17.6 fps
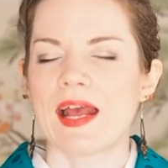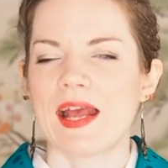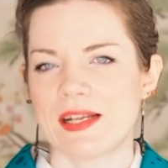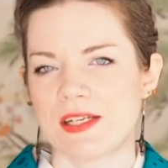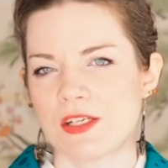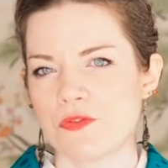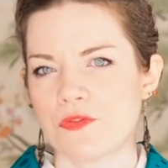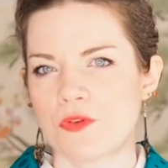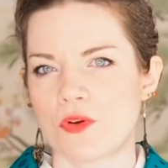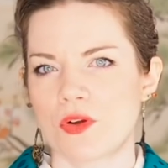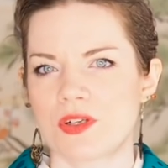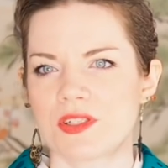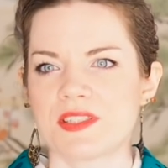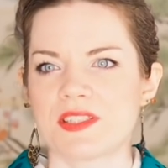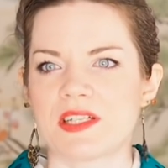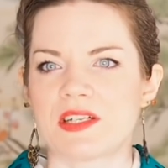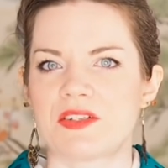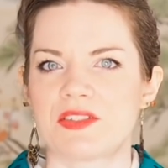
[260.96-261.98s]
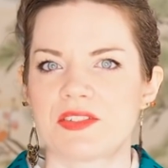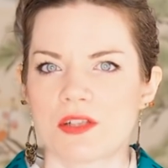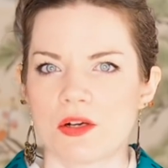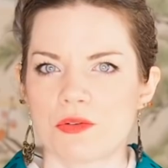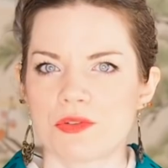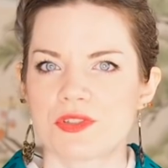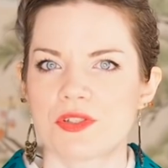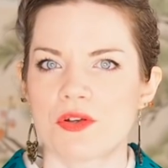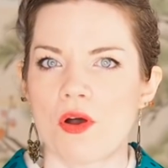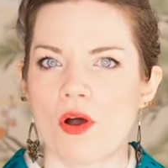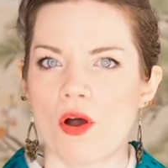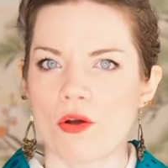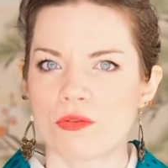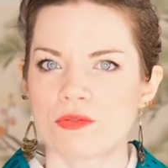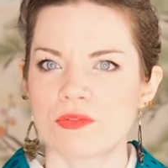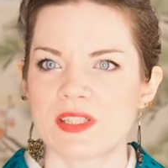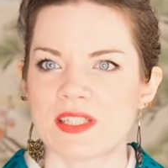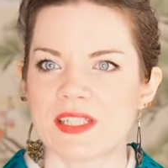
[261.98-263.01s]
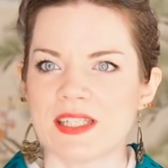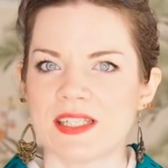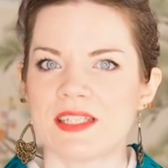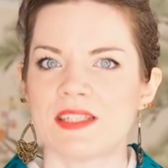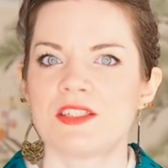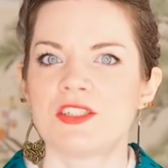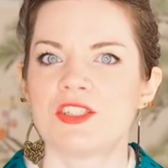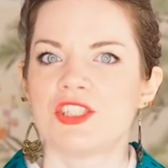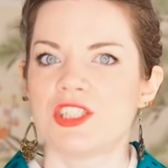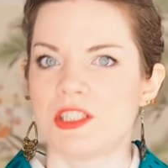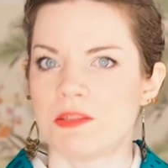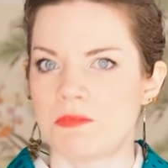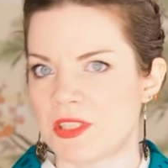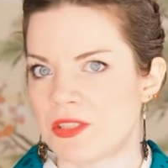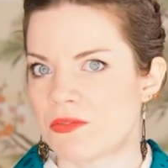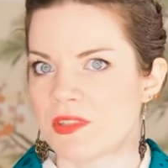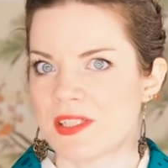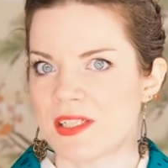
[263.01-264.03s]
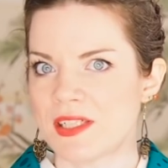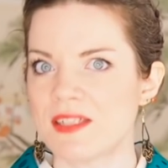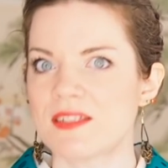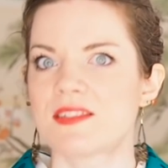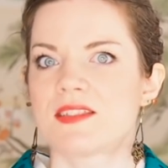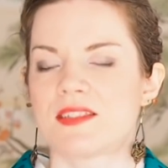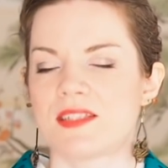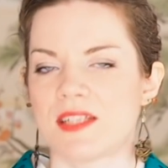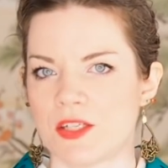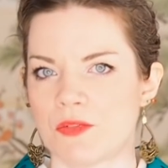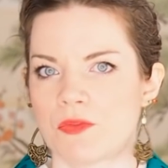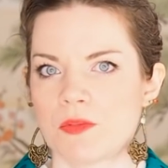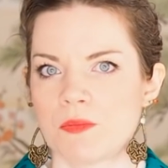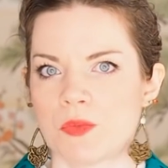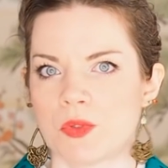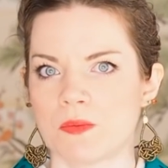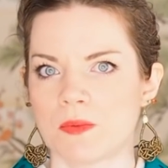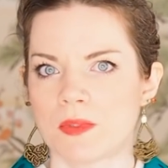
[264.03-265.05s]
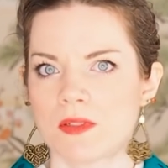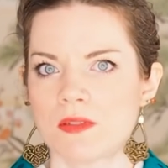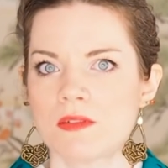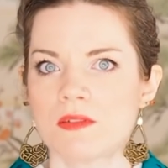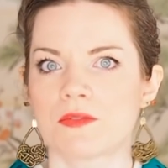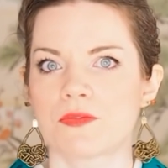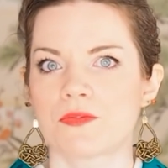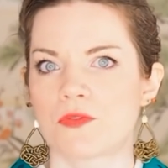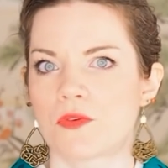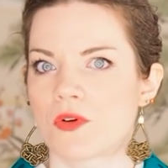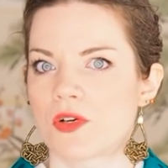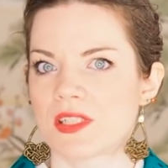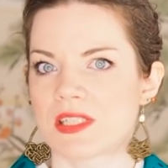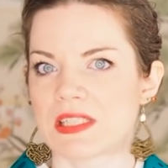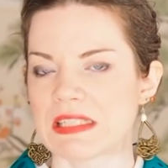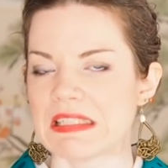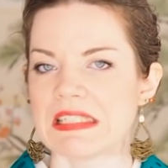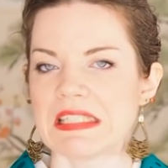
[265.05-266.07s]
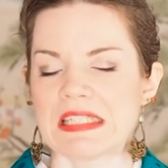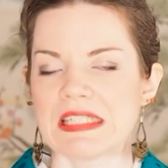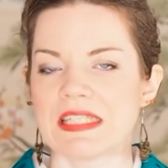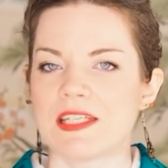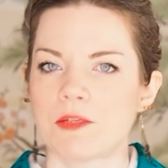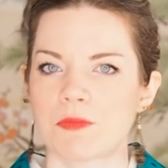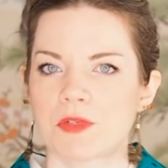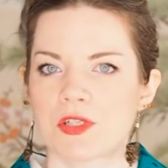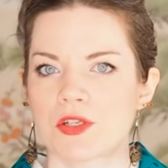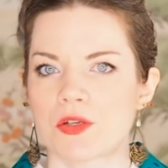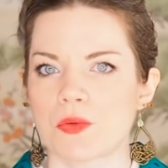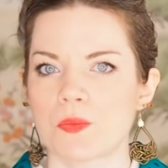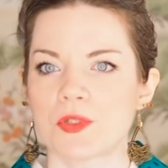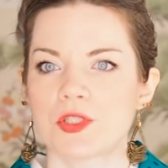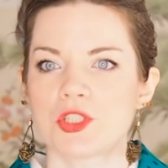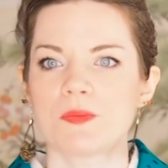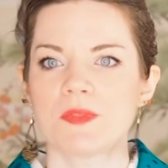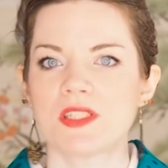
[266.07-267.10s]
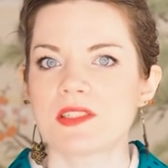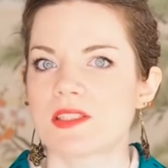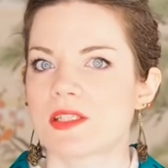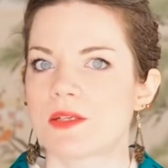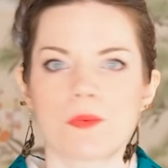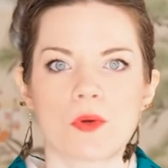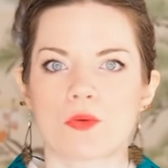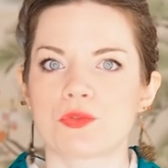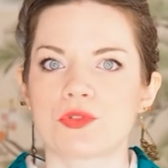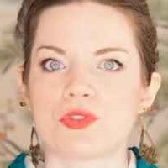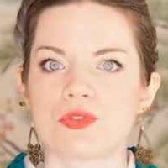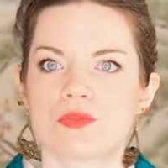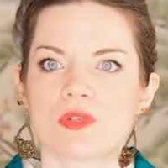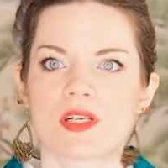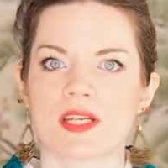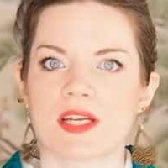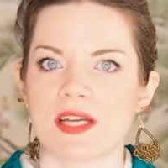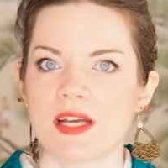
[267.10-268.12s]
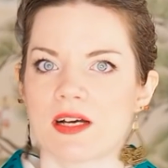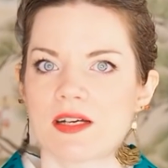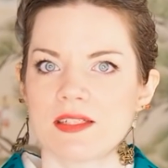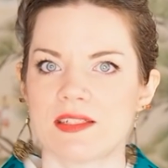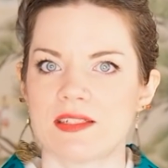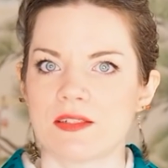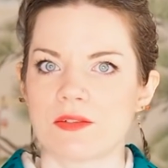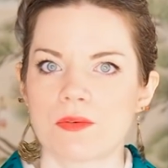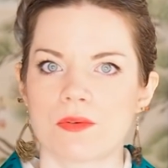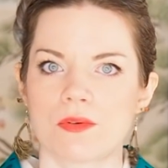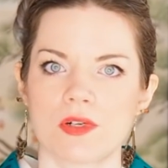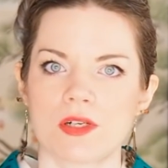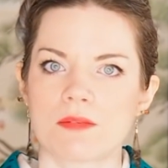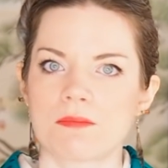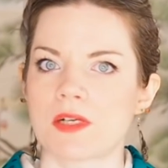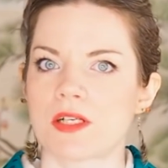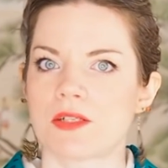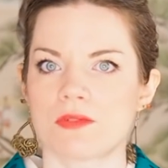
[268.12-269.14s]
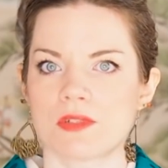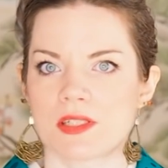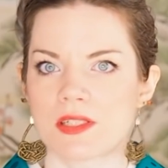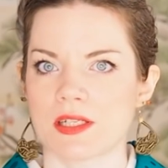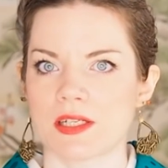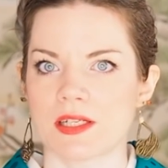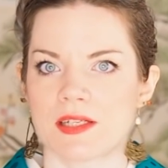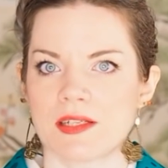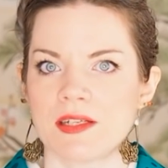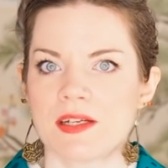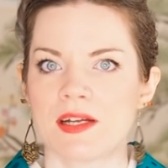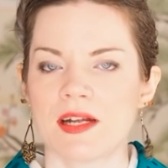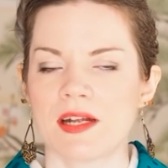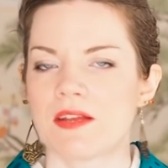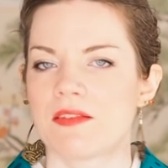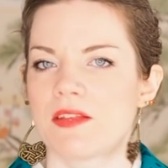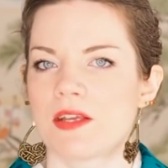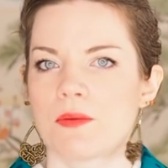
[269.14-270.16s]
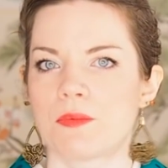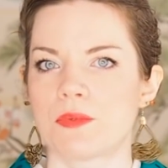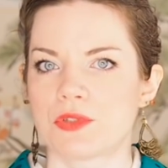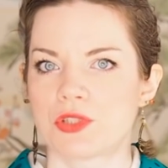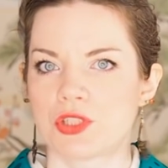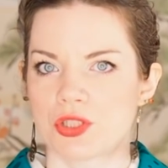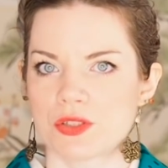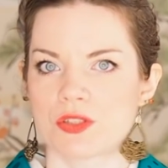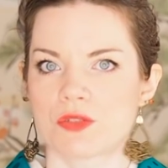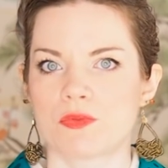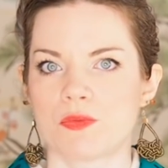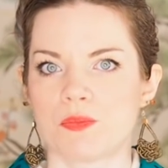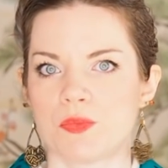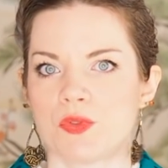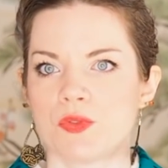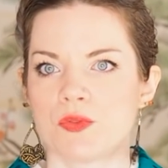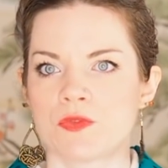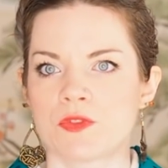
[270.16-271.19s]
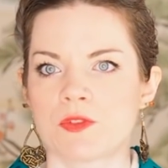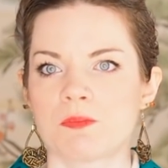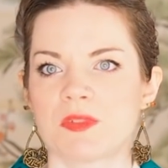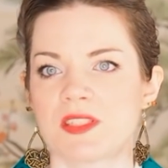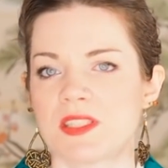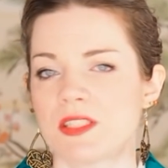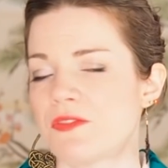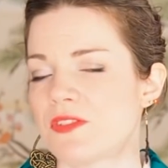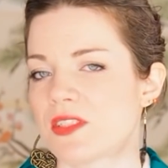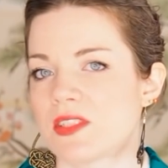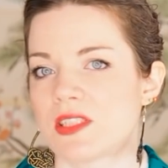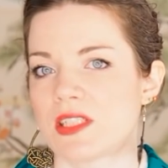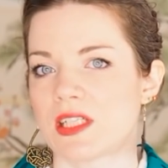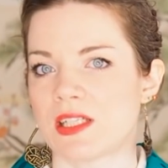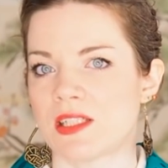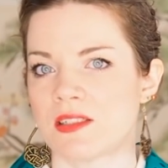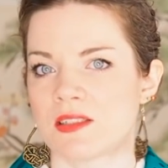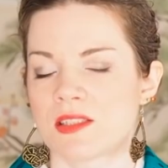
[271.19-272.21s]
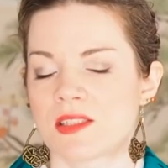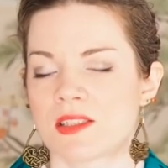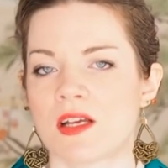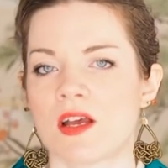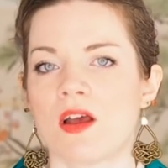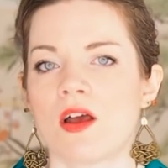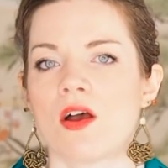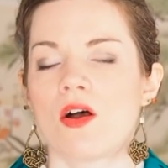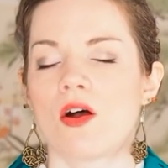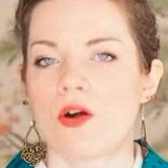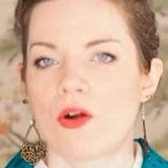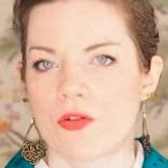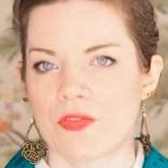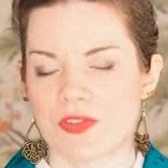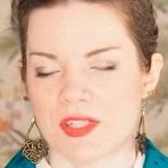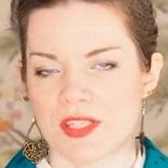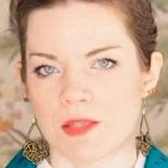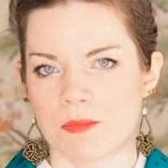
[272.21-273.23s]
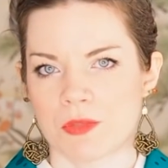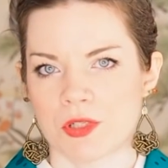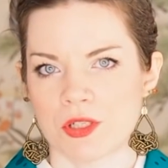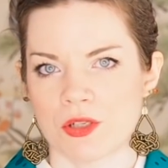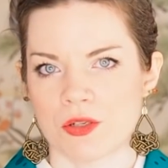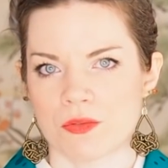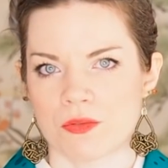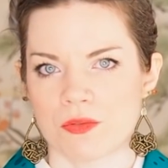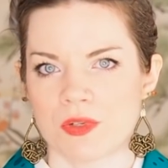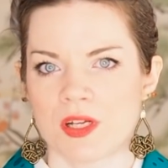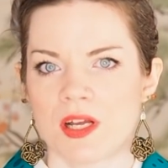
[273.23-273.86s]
And of course there is also only shiminuki, stain removal, for cleaning a kimono, which means they won't do araihari or maruarai. They will just remove specific stains on the kimono.